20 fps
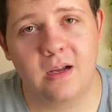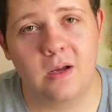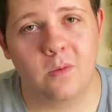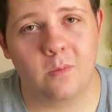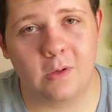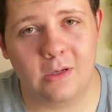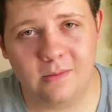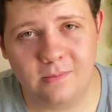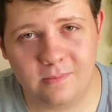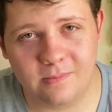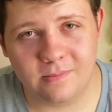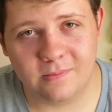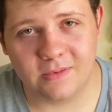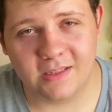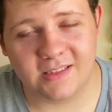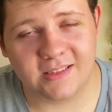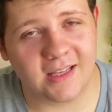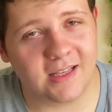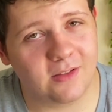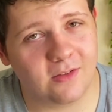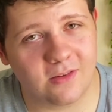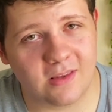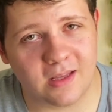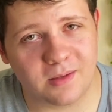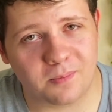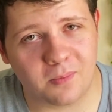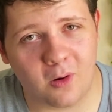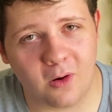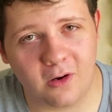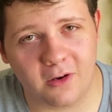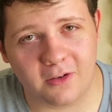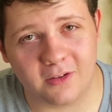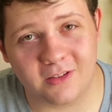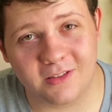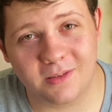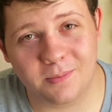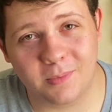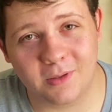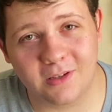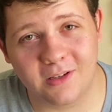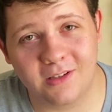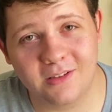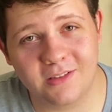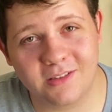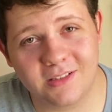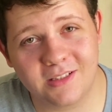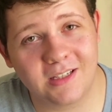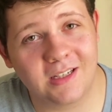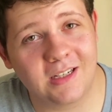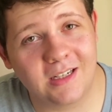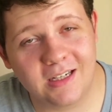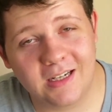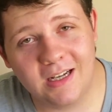Well, let's get to that part because I'm